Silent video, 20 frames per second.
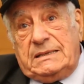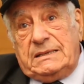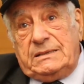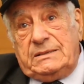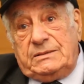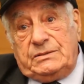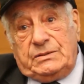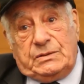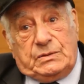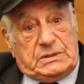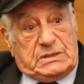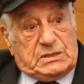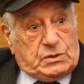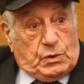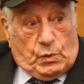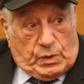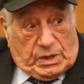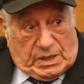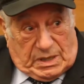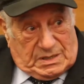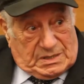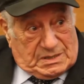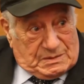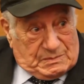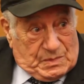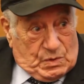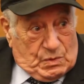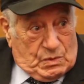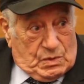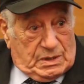And he said, let's go get
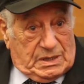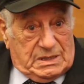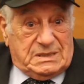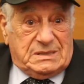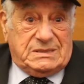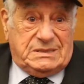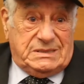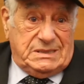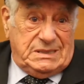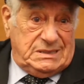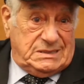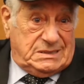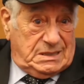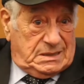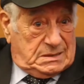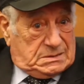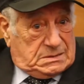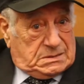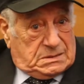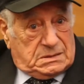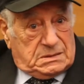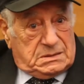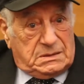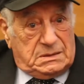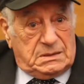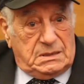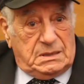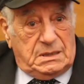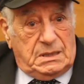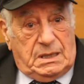some more. I said, Jesus,
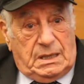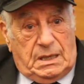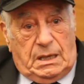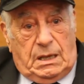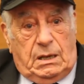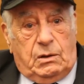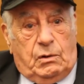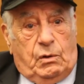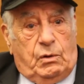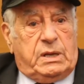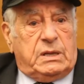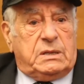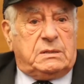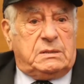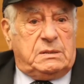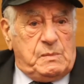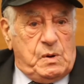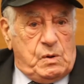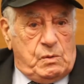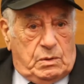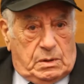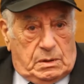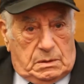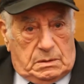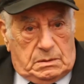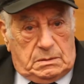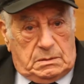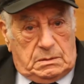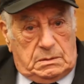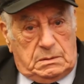go get some more.
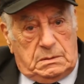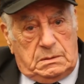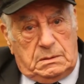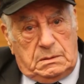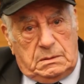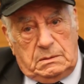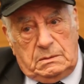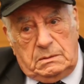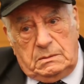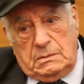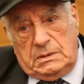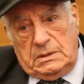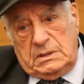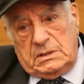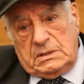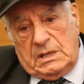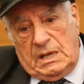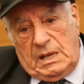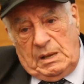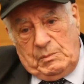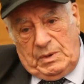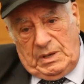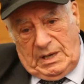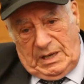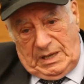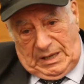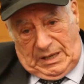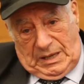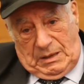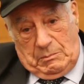Well, this time when
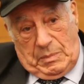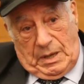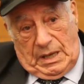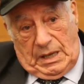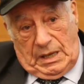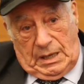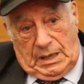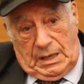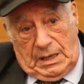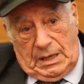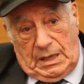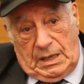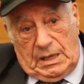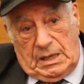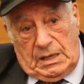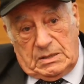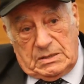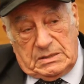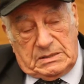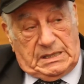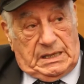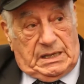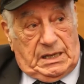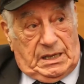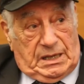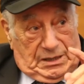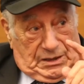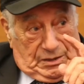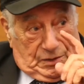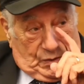I came back,
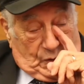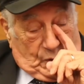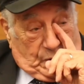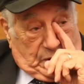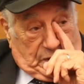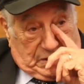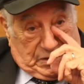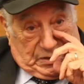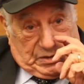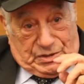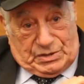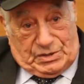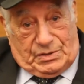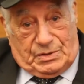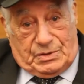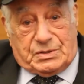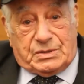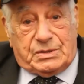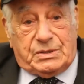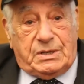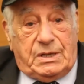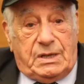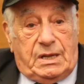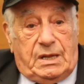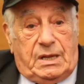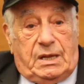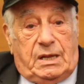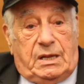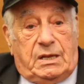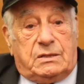standing in the doorway of the church
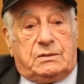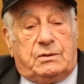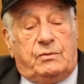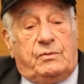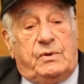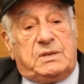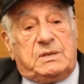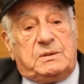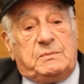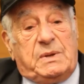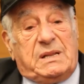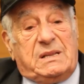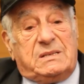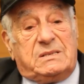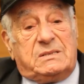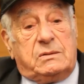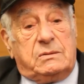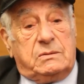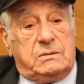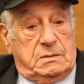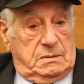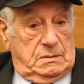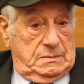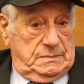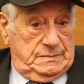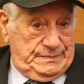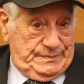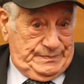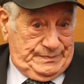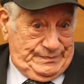is the regimental surgeon.
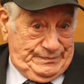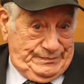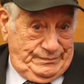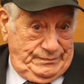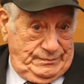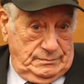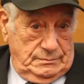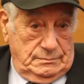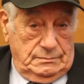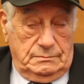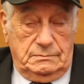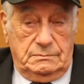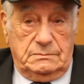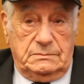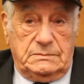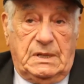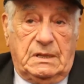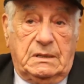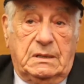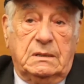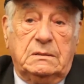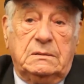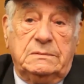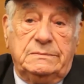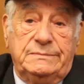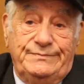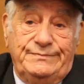Like this.